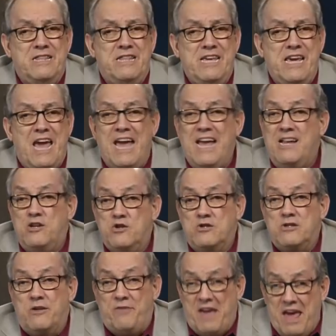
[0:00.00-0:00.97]
the
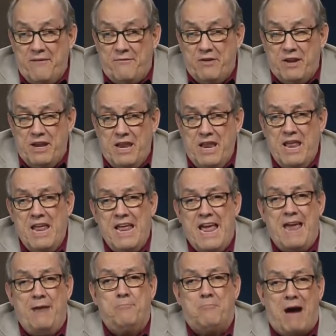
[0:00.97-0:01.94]
angels of heaven,
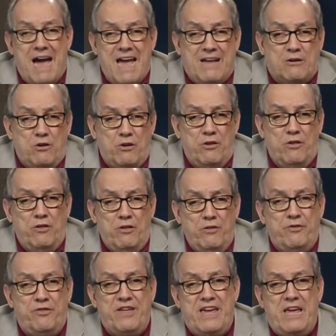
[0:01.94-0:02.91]
and
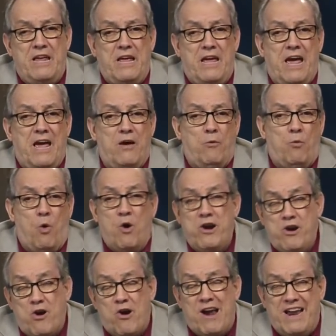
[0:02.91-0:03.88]
Michael, the
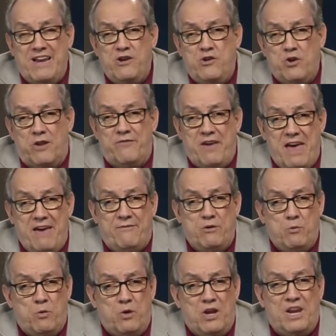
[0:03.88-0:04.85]
warrior angel of
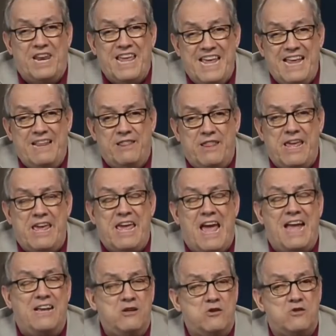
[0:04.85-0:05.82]
heaven, will lead
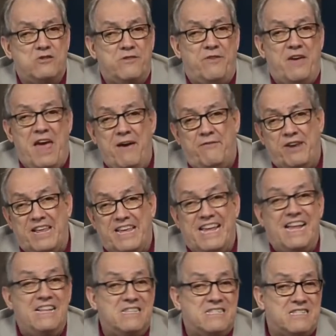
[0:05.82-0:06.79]
the angels of heaven
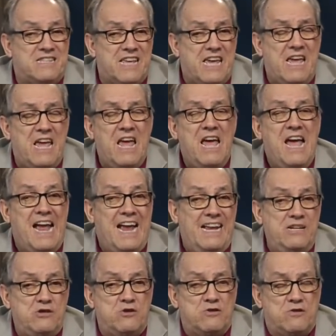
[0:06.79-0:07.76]
against the
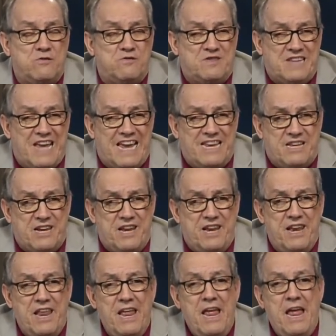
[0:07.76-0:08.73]
angels of
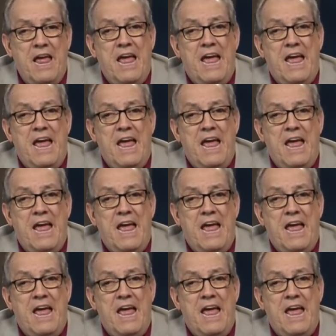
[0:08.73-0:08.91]
Satan,